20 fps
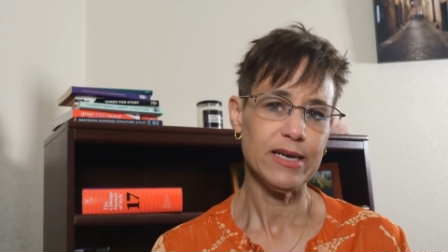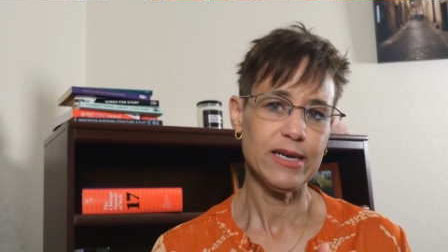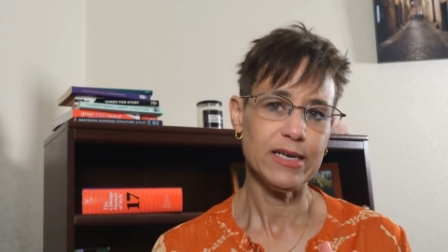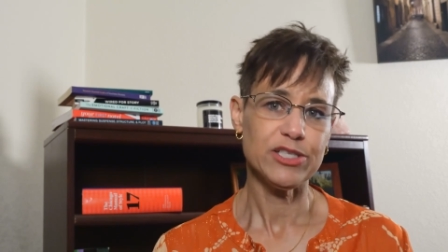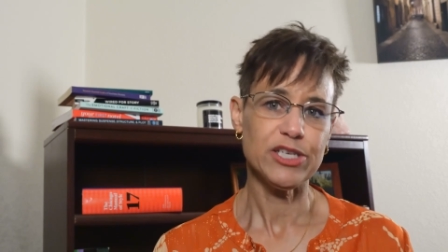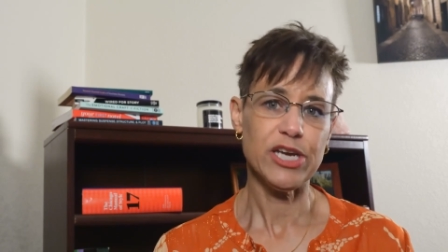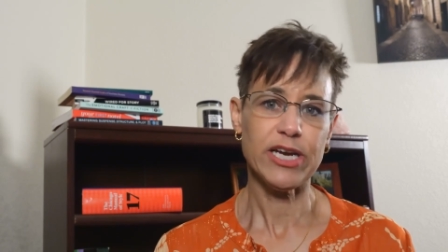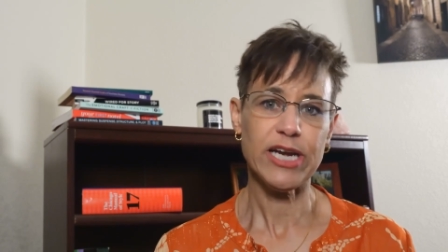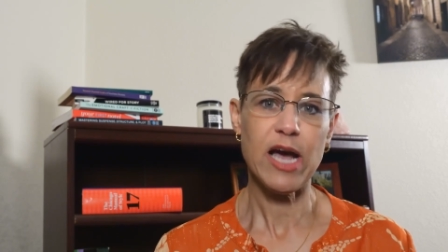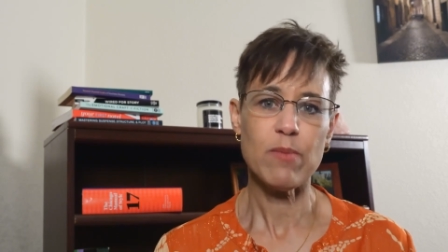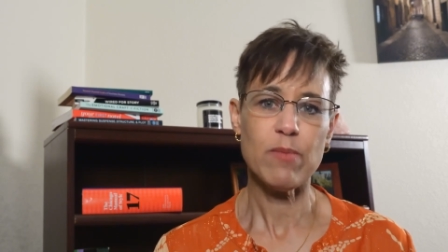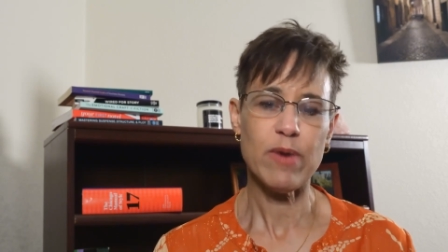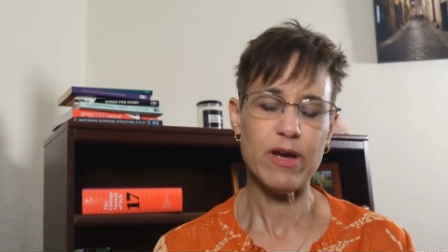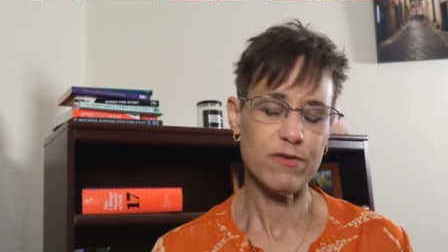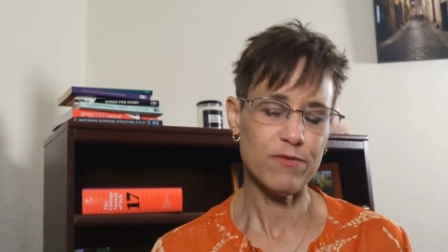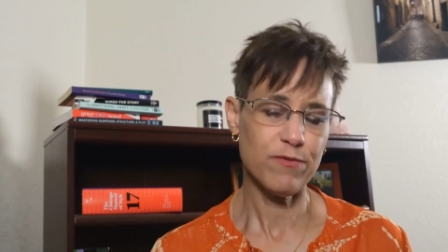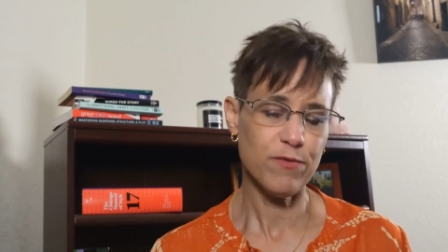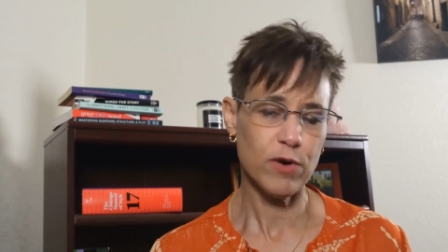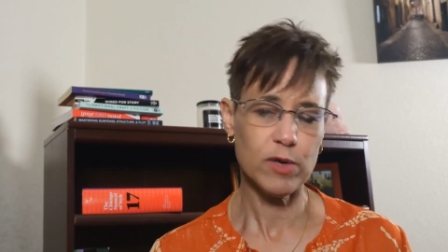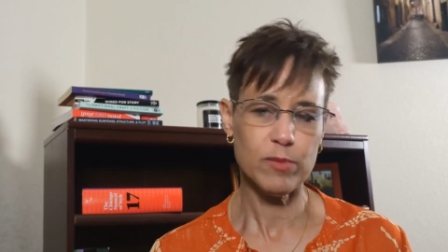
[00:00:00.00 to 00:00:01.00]
check out my
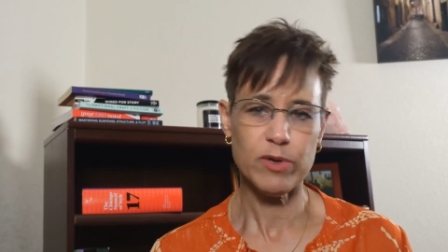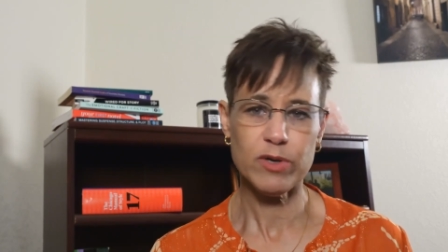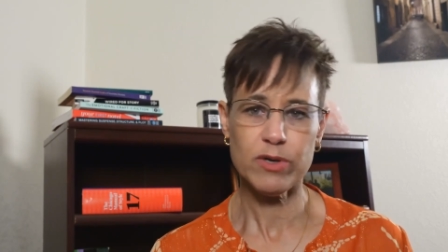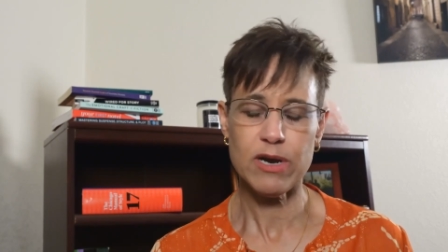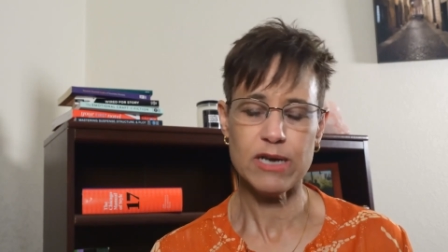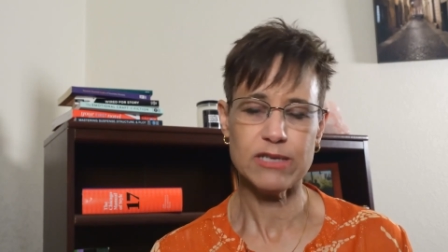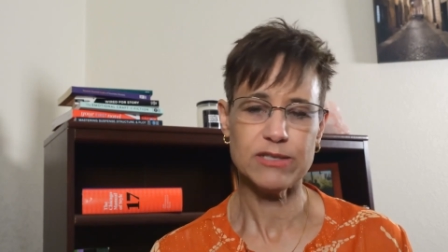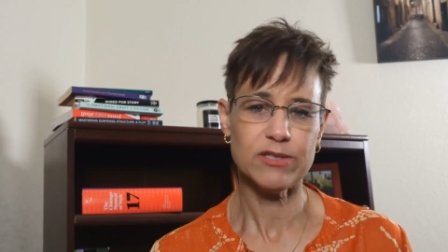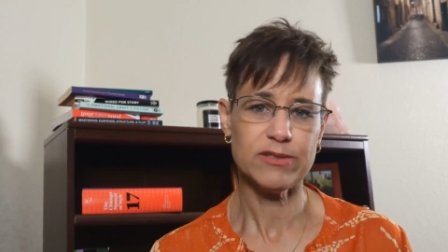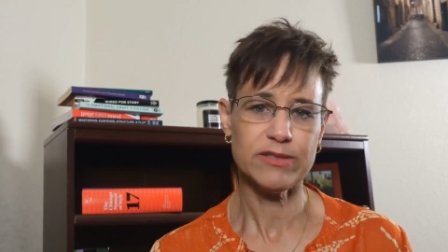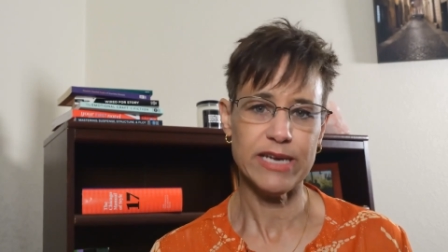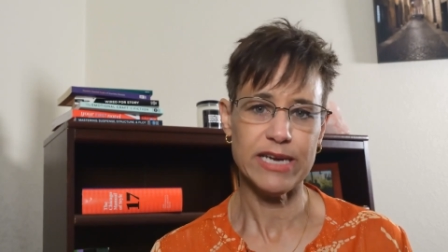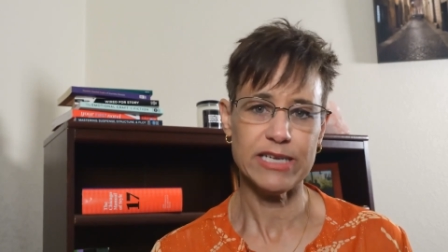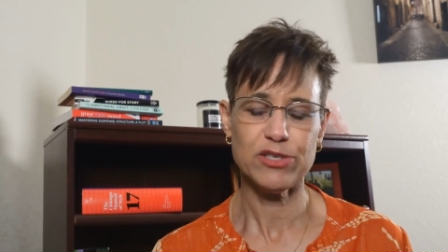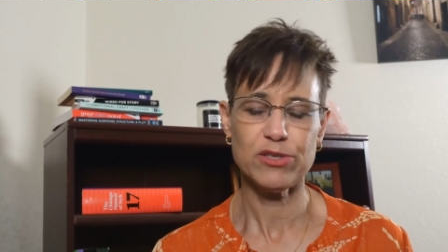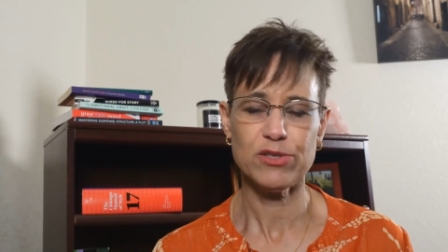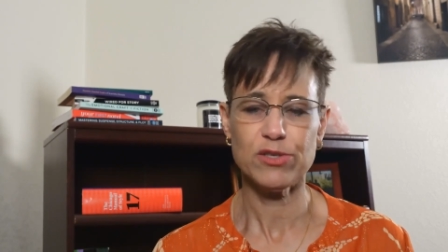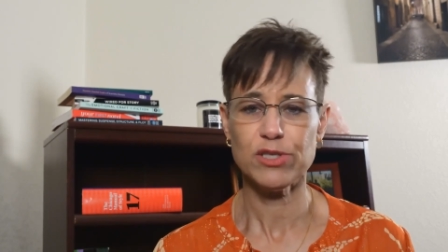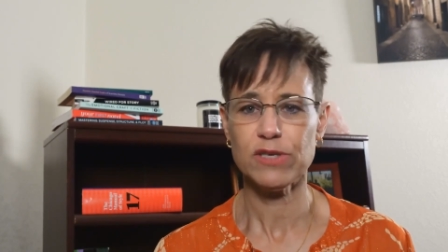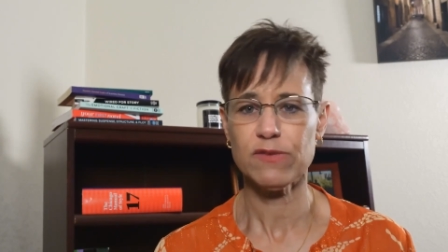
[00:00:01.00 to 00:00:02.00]
affordable
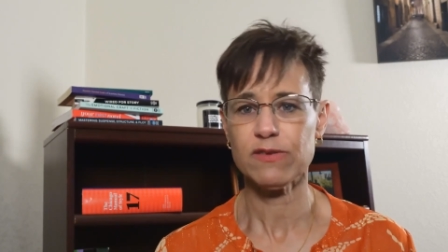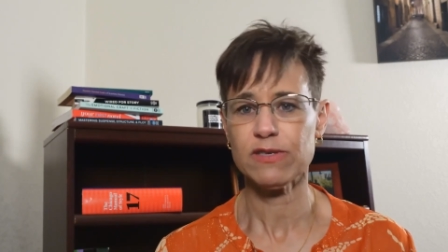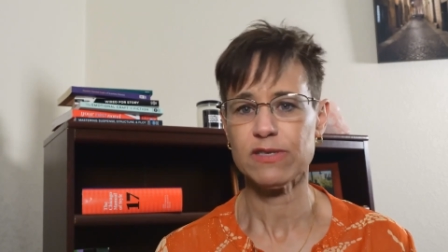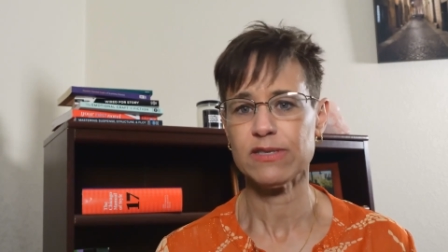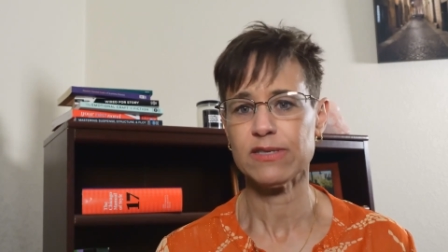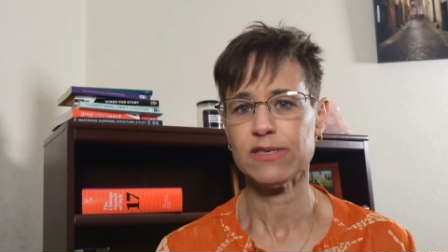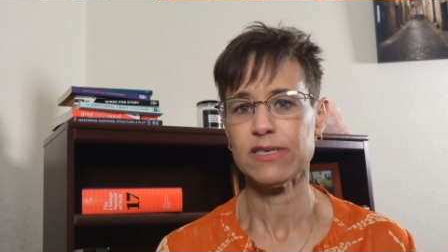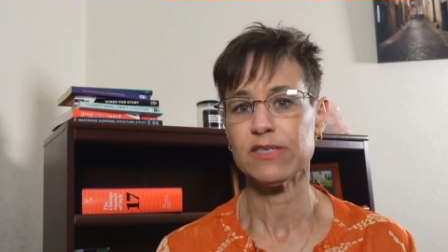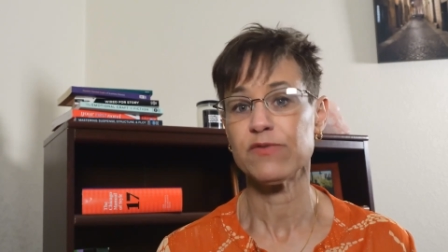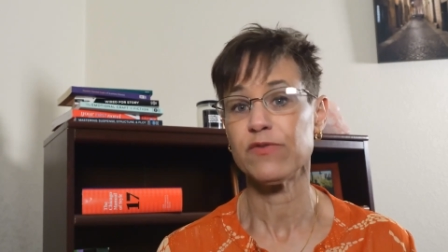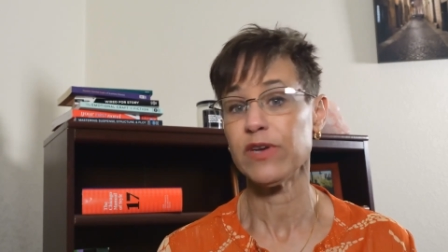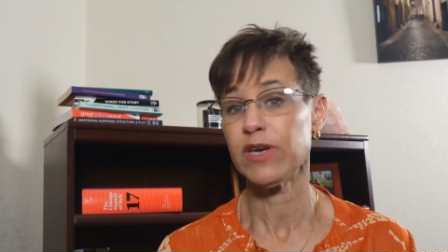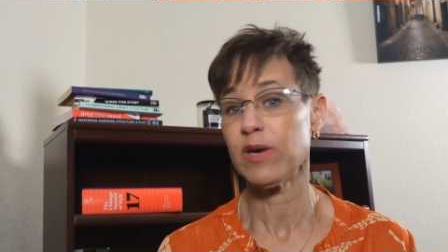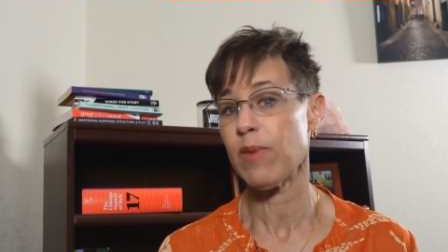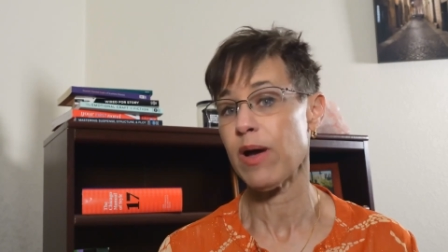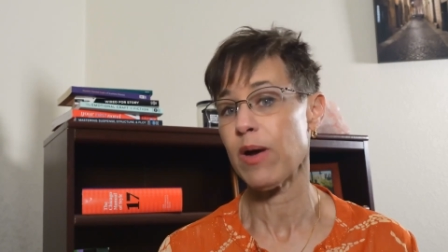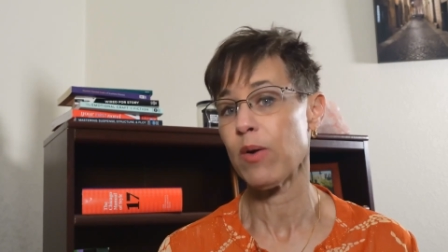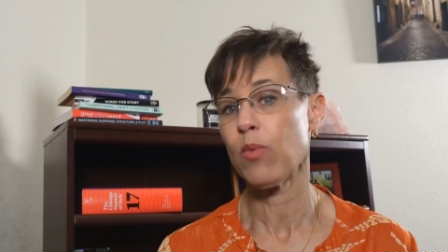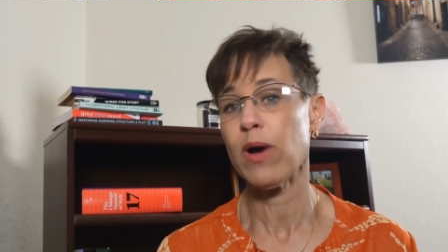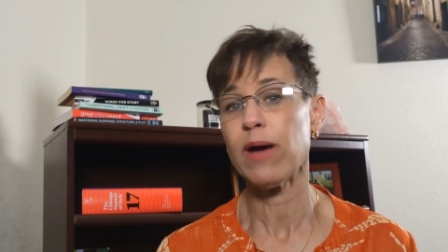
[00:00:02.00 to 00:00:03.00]
consultation services via
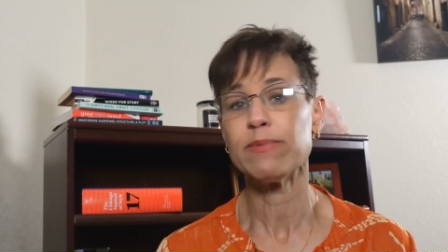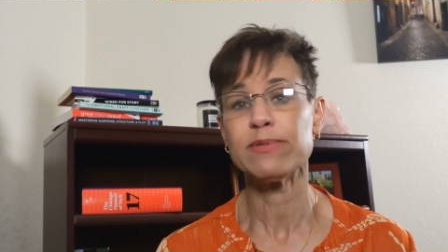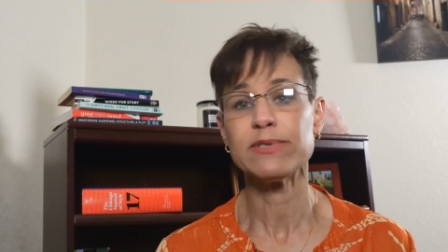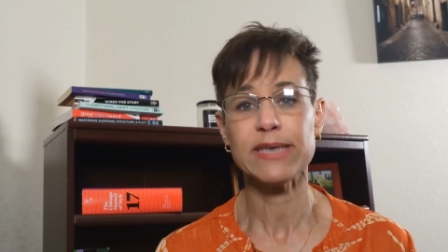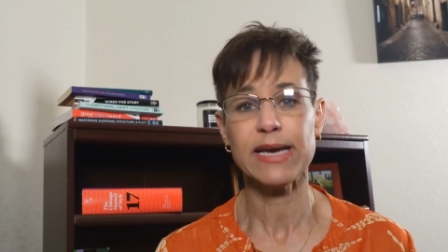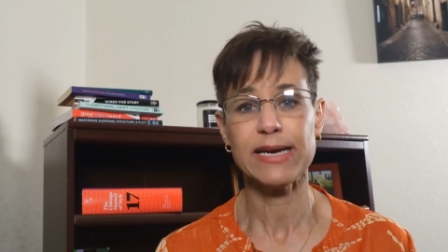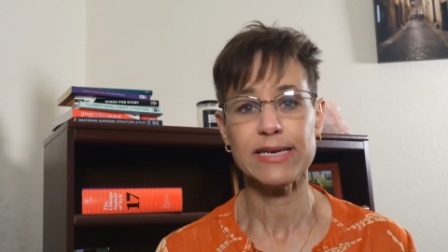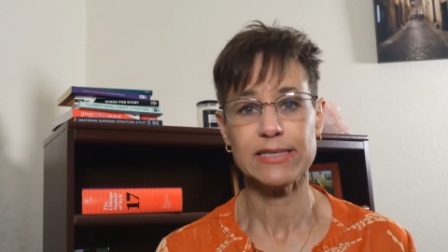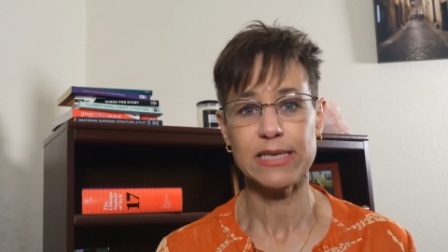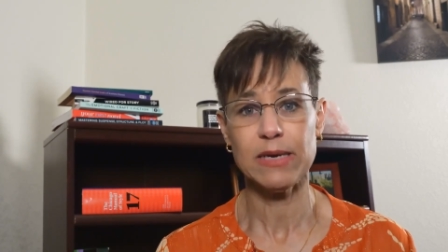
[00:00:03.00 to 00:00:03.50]
my website,